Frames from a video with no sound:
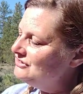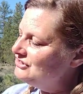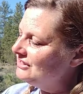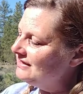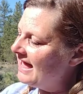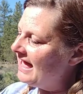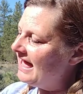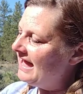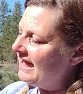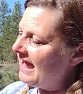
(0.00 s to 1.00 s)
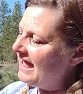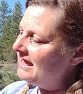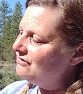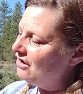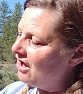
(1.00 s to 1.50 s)
July
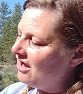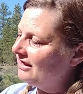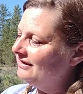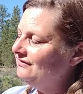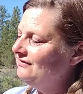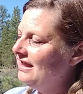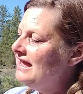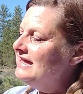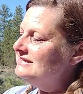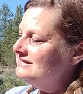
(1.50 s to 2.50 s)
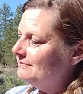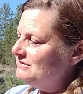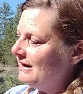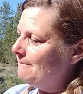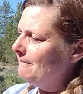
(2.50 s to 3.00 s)
and August,
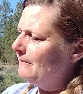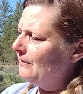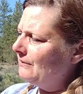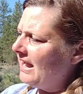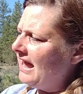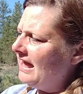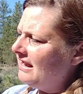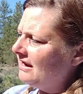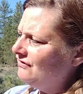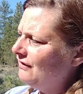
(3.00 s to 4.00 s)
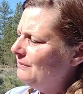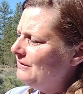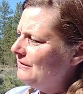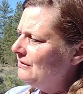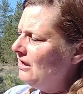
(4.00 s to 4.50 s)
September and
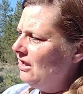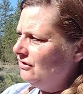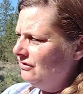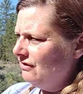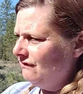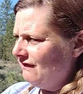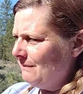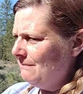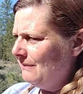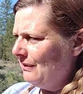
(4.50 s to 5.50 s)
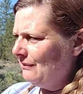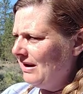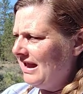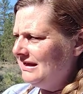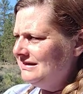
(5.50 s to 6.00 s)
October, November
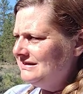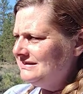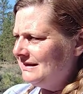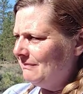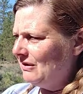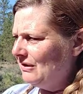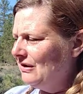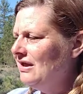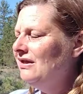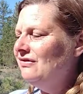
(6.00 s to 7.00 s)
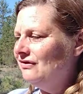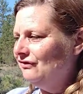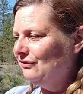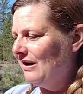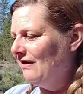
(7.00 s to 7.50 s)
and December. There's
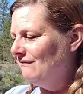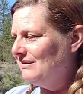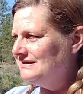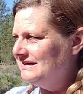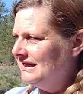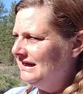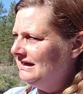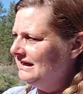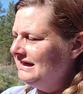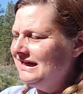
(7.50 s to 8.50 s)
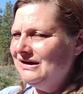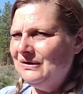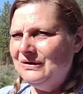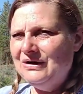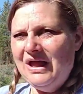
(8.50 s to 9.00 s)
12 months in a
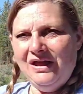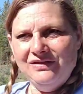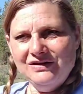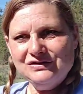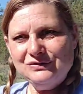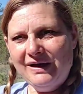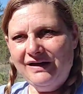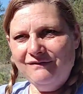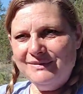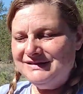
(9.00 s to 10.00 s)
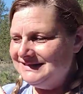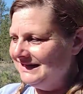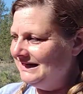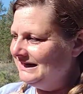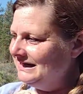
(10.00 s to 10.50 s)
year. There's 12 months
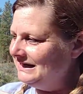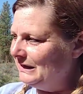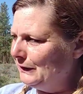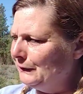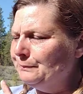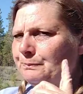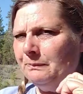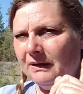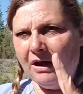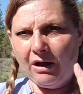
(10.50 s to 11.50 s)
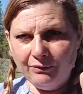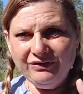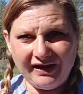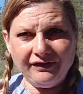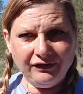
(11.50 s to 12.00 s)
in a year. Now, I
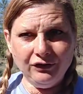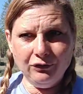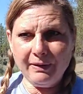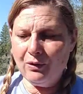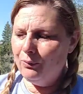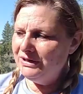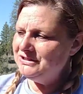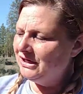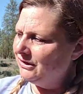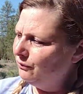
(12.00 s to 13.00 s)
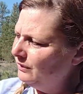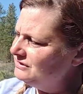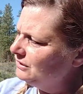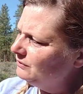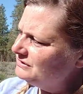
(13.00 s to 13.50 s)
was asking you about winter.
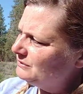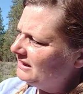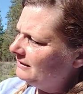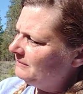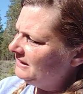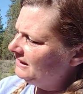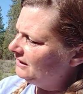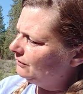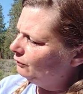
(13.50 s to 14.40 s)
Winter was right up here.